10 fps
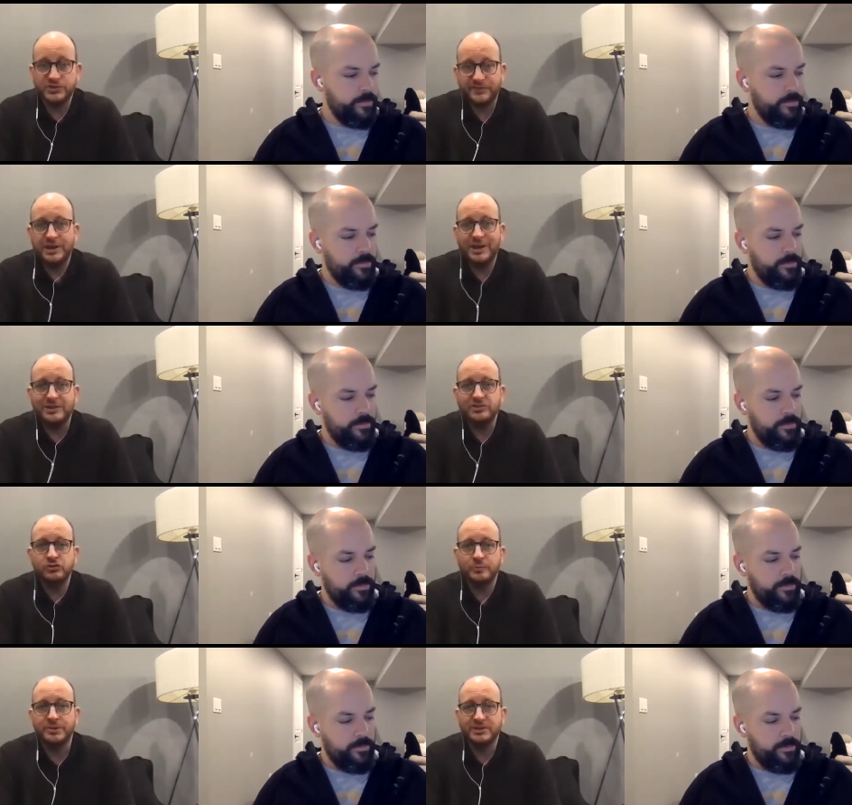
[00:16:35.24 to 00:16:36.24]
Speaker 1: financial
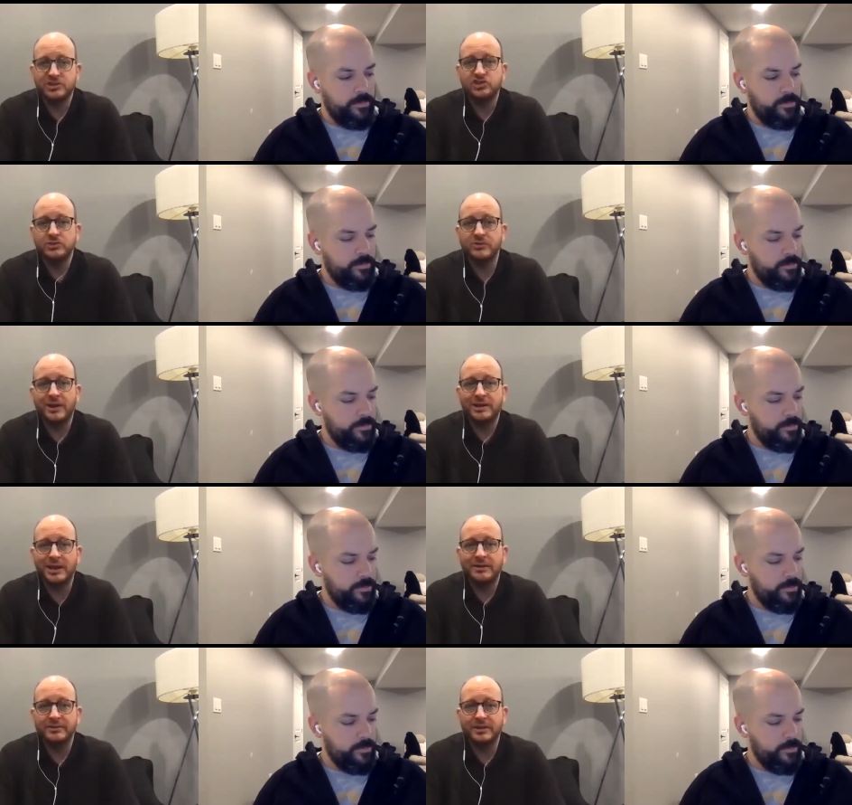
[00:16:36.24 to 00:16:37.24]
position right
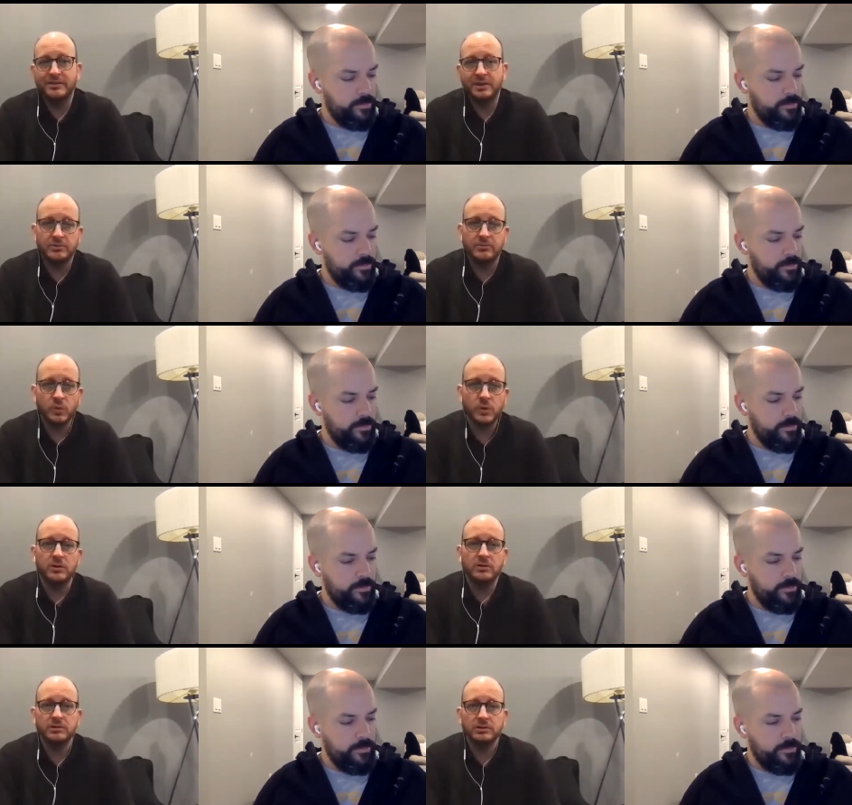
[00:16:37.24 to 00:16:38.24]
now than they
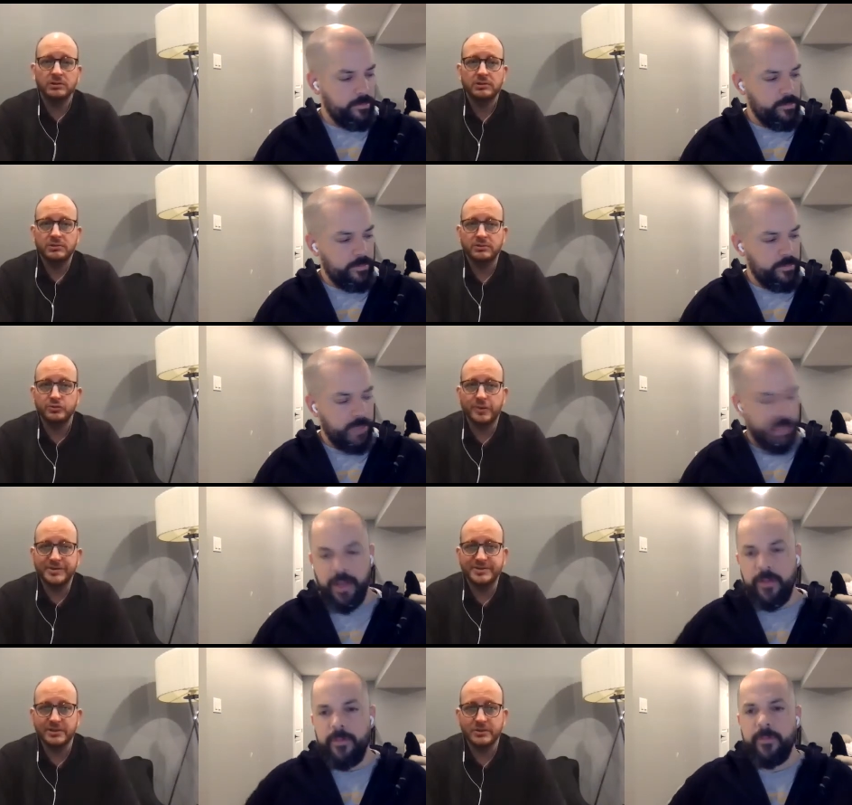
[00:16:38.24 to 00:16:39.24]
were two months yeah.
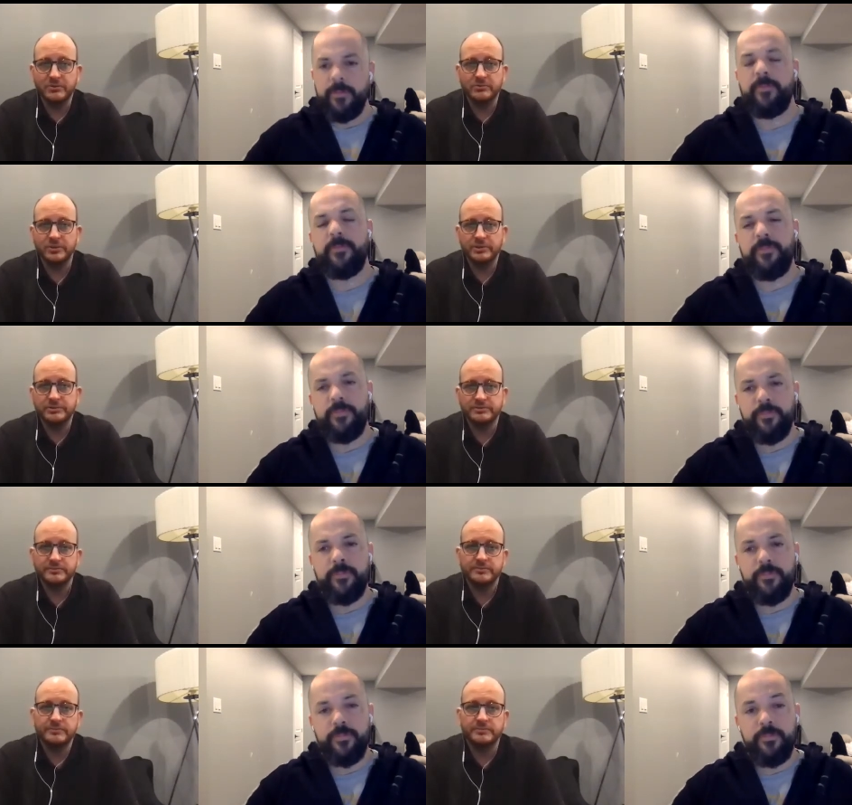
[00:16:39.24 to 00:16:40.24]
ago, right?
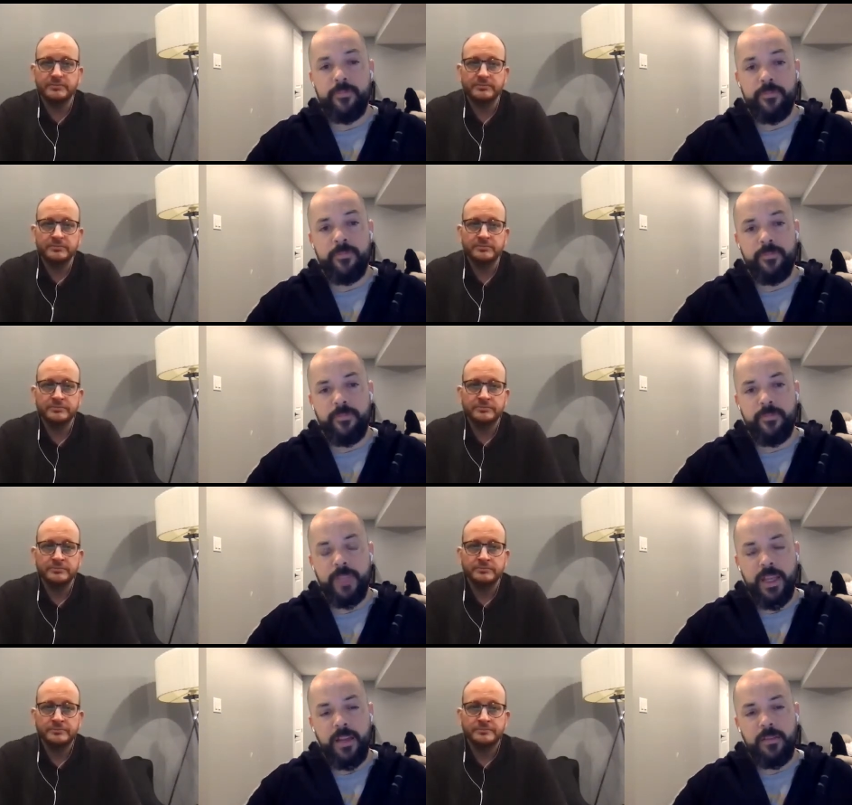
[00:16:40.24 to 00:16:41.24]

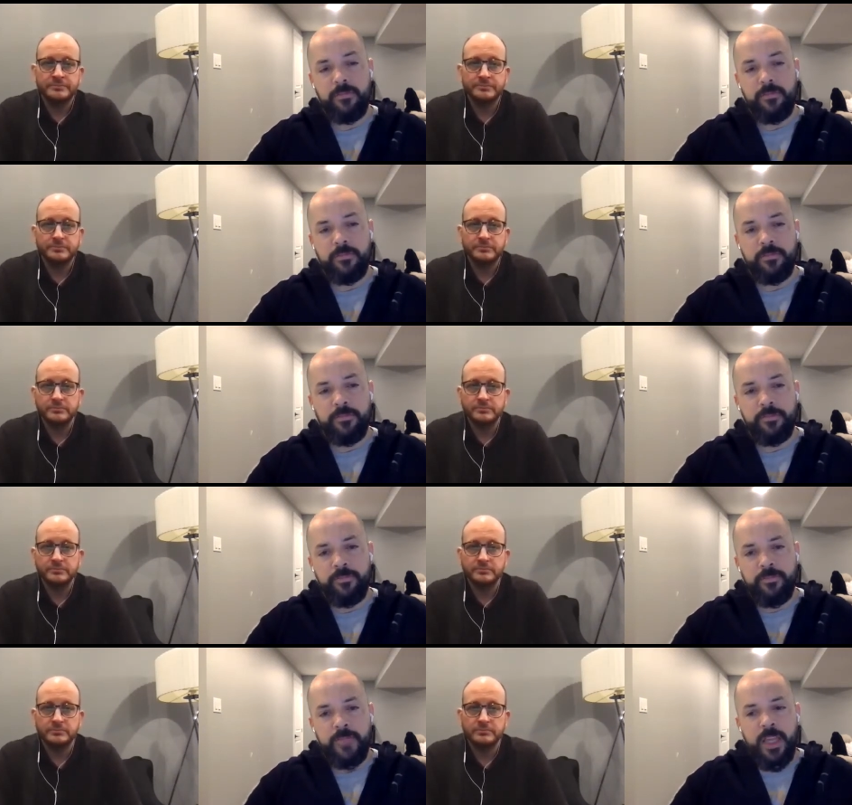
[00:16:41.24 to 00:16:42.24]
Speaker 2: Yeah.
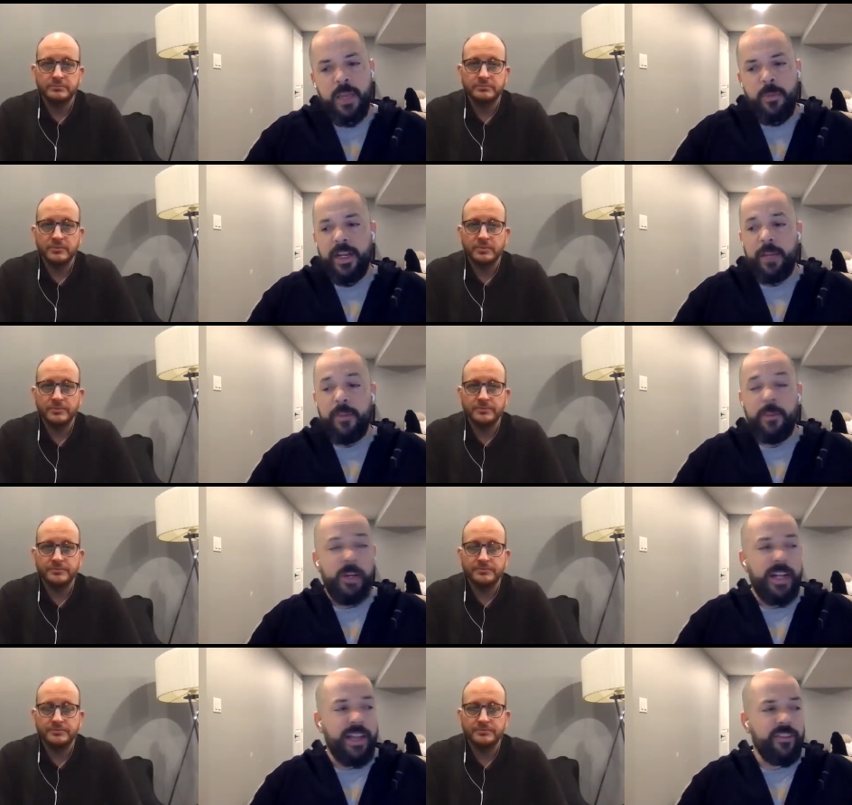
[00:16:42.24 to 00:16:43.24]
But I mean, the
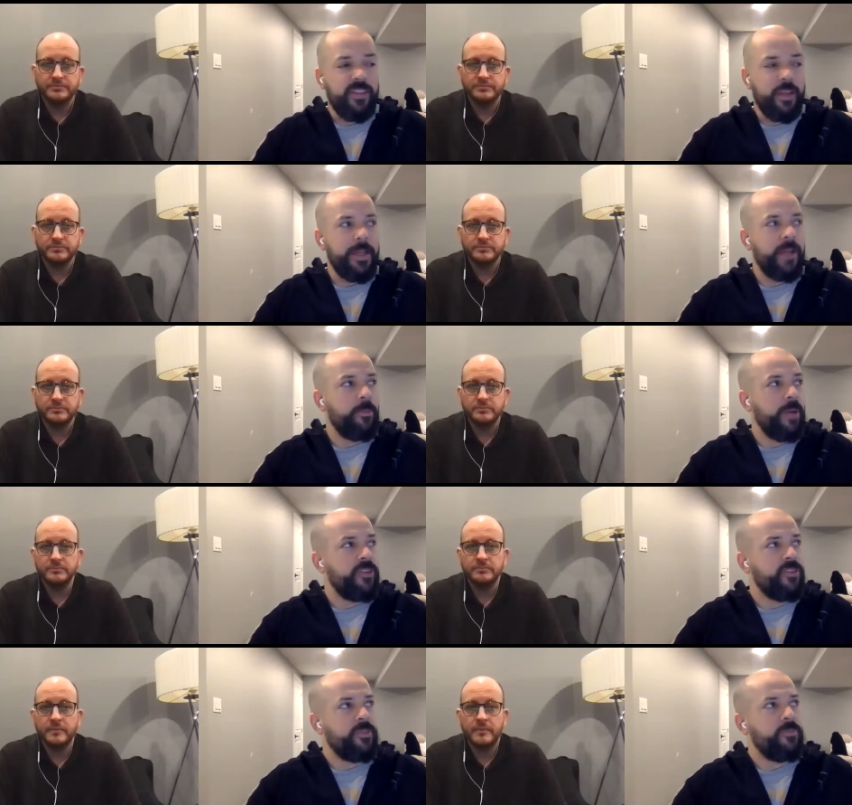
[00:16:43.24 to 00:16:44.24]
market hasn't come down
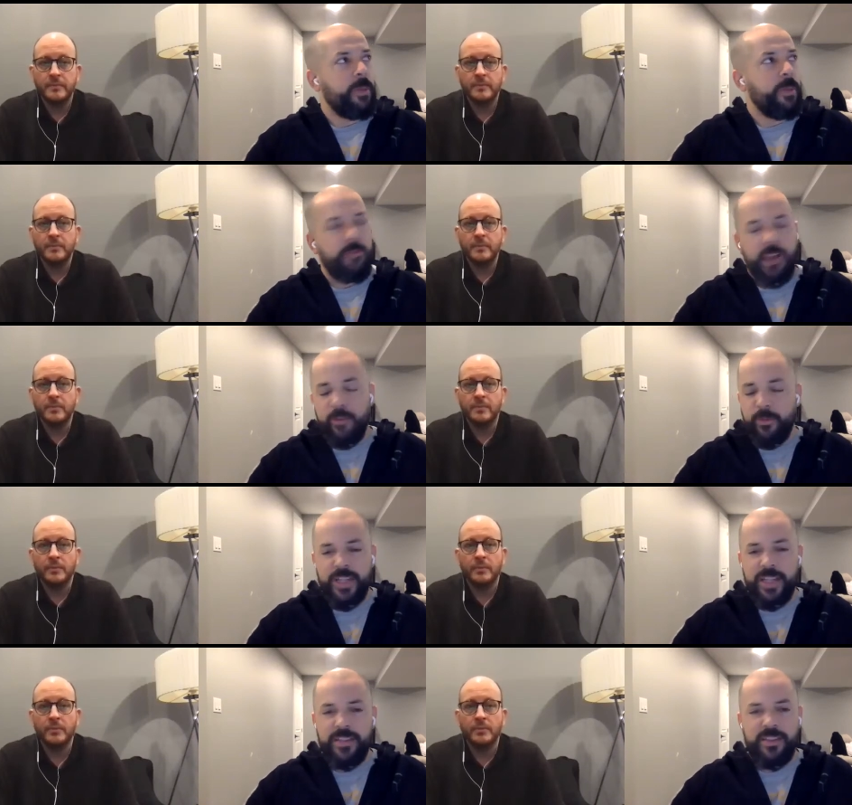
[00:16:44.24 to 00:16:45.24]
much, maybe
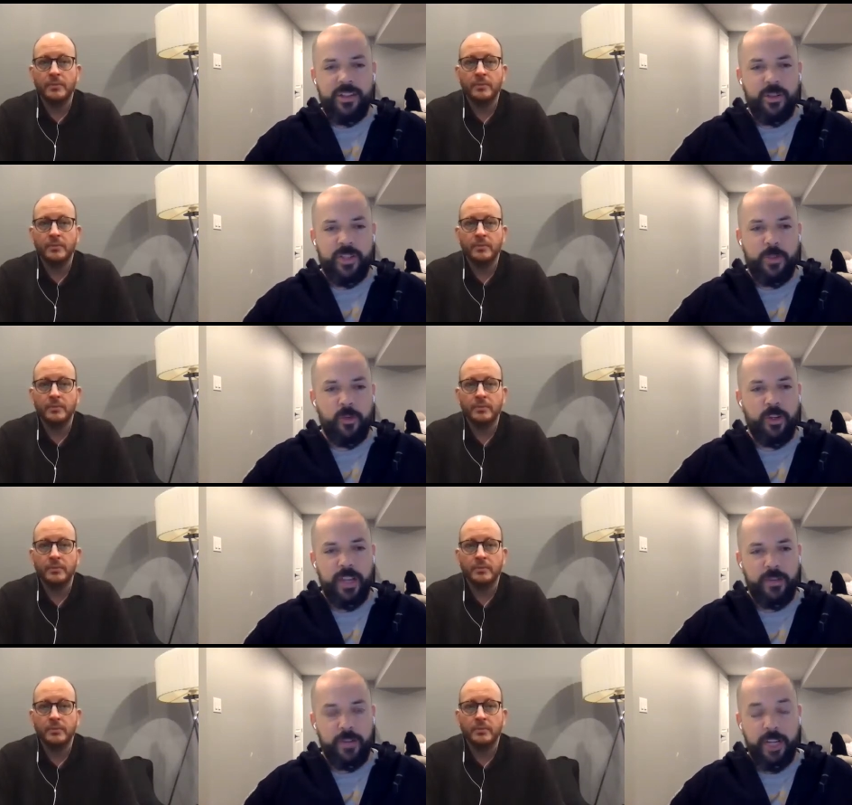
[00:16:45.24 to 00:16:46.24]
5% still, somewhere in
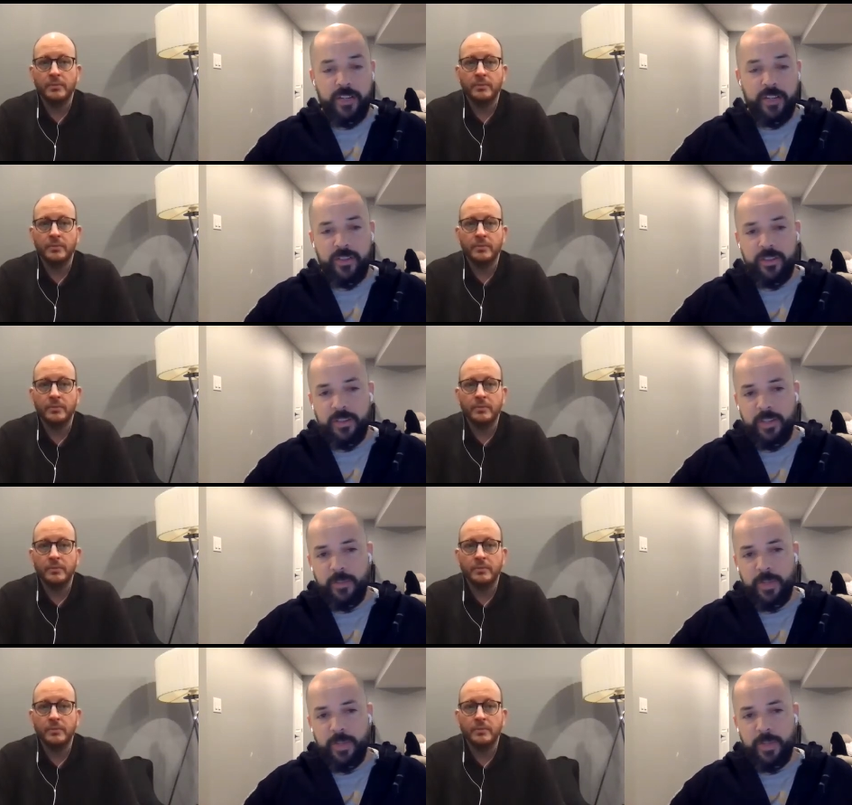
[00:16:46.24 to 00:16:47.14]
that range. It's